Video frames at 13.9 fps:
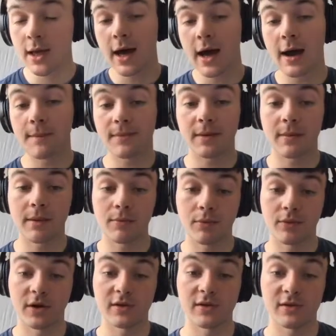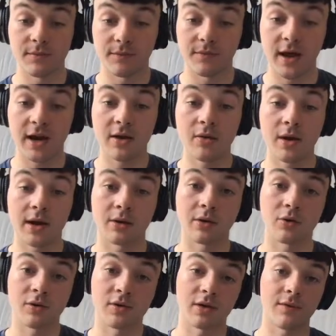That might provide you some value, and it will
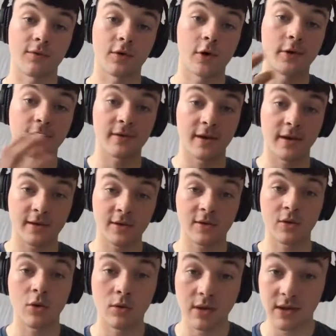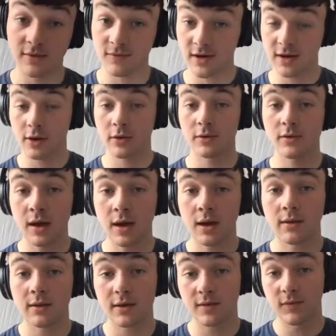also give context to these videos,
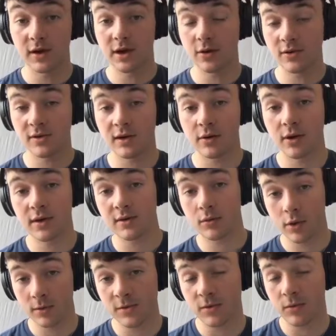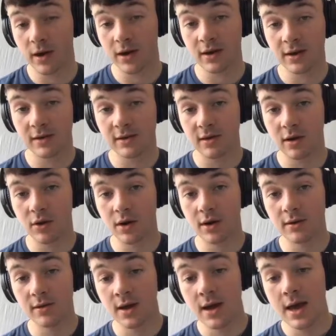this video series, the Road to Ranking
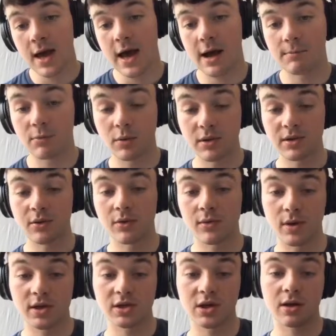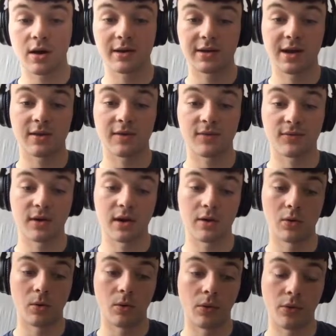series. And what we do is we actually identify
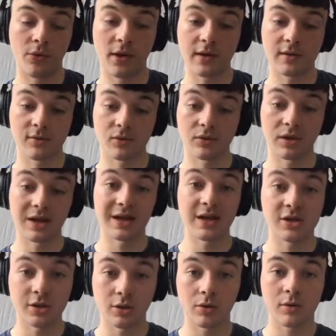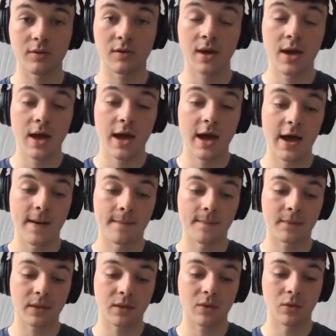all the things, all the issues,
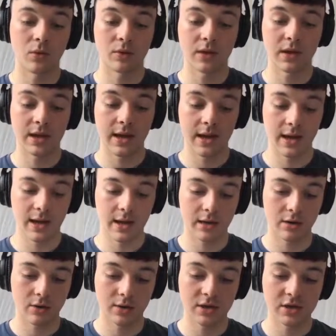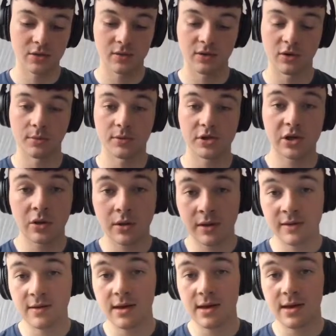all the issues and
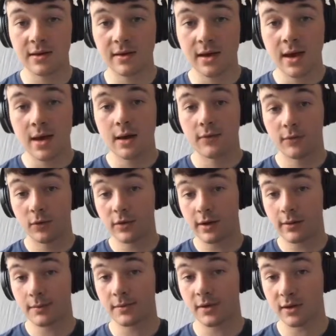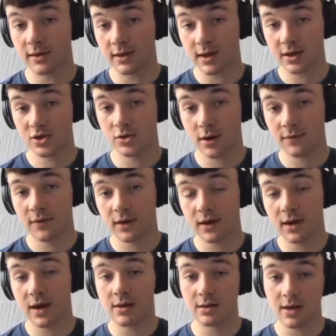opportunities for their website to gain traffic
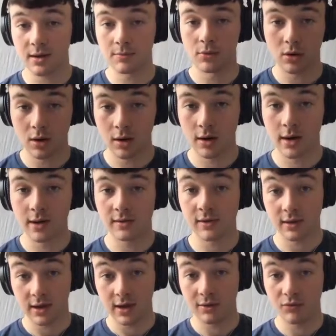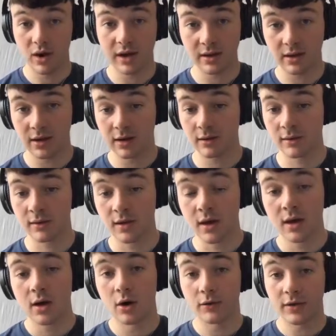and gain more clients and gain rankings
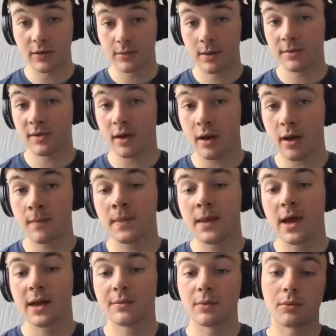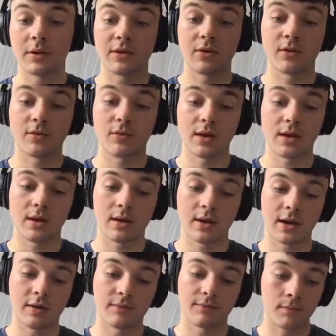on their website. And then what we do is we
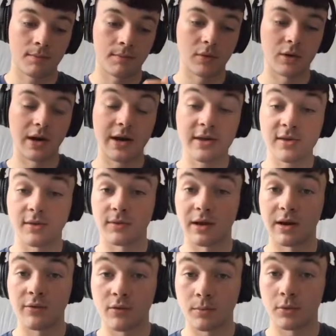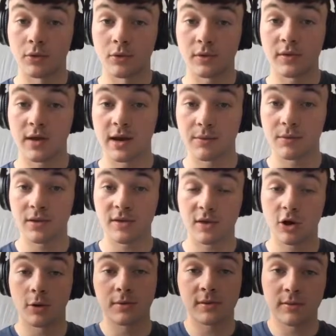kind of build a list of deliverables, and then we
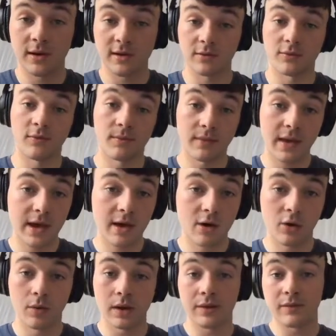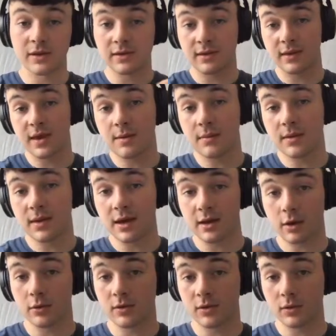start optimizing from there, or we give it to them and they
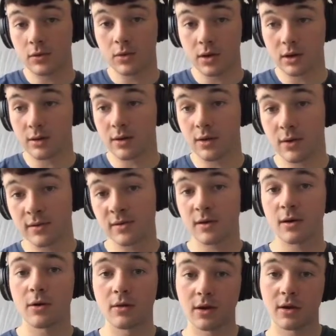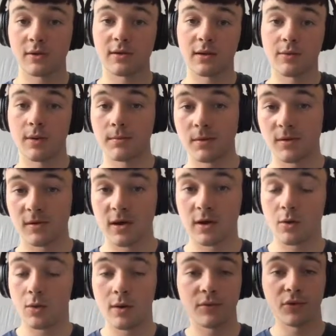go to their SEO, they go to their web designer,
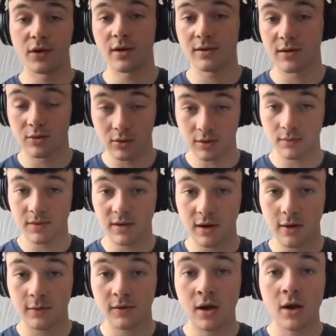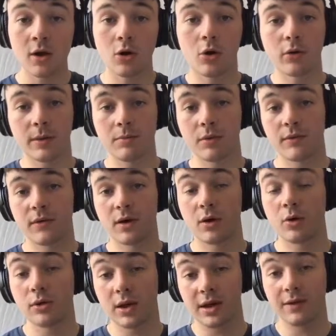whoever it is, they do it themselves, or they
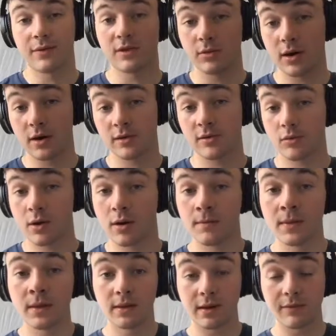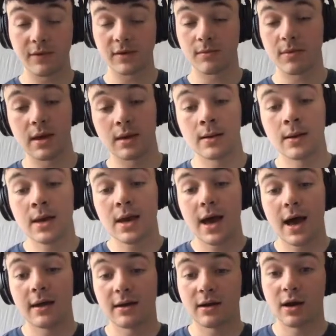give it to us, right? They give it to me,
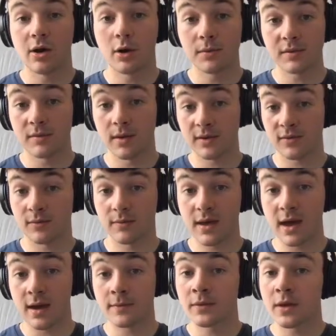and then I optimize from there.